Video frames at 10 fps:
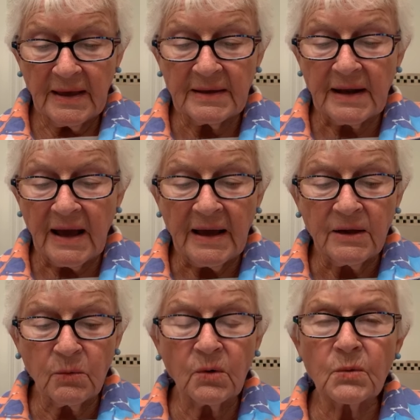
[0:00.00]
And
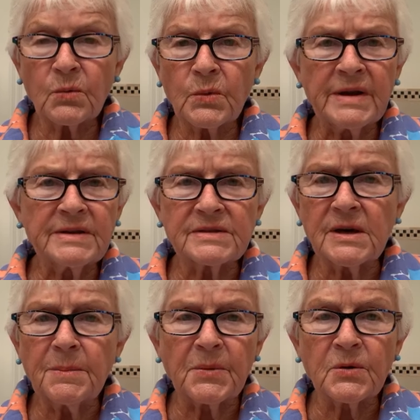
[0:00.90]
I will raise
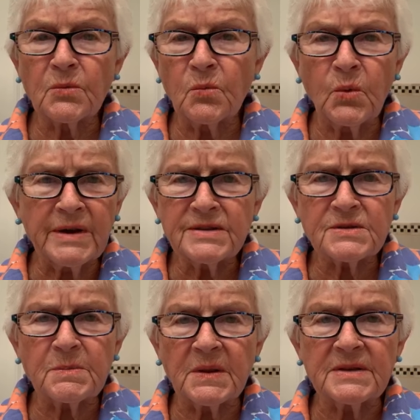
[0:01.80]
up her
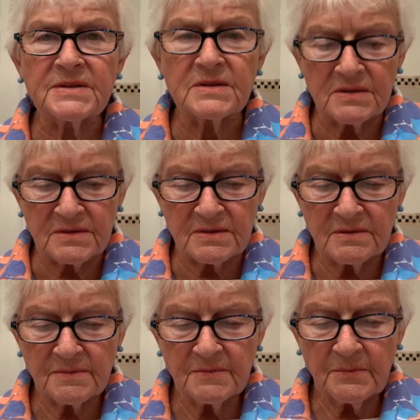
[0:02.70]
waste places,
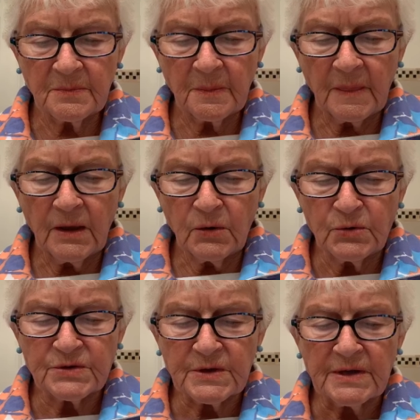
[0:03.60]

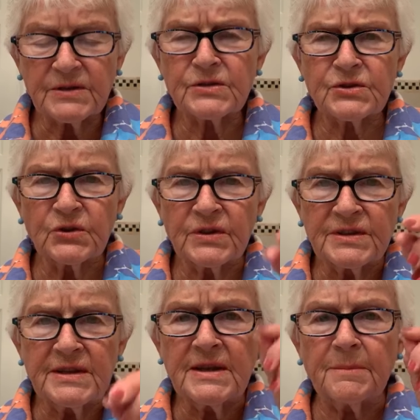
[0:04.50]
who says to the
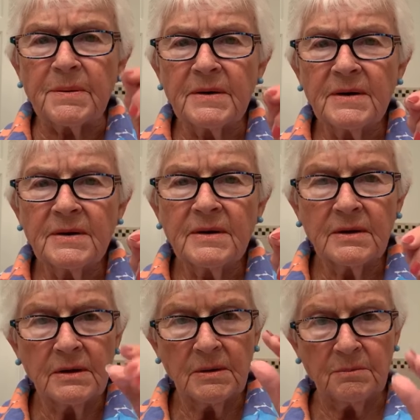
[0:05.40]
deep,
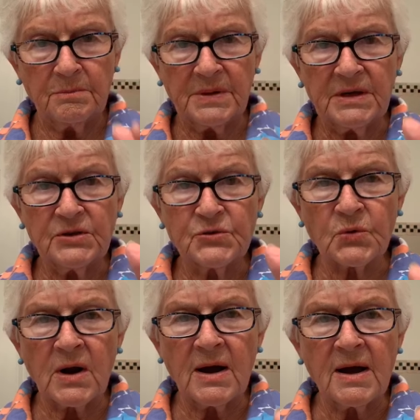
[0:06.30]
Be
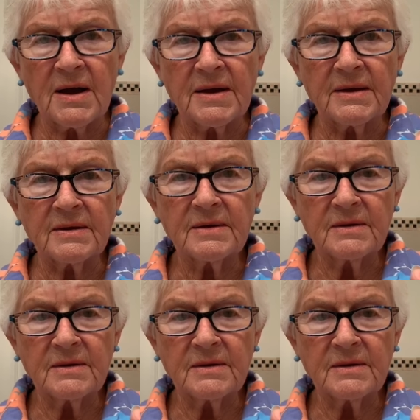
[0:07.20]
dry.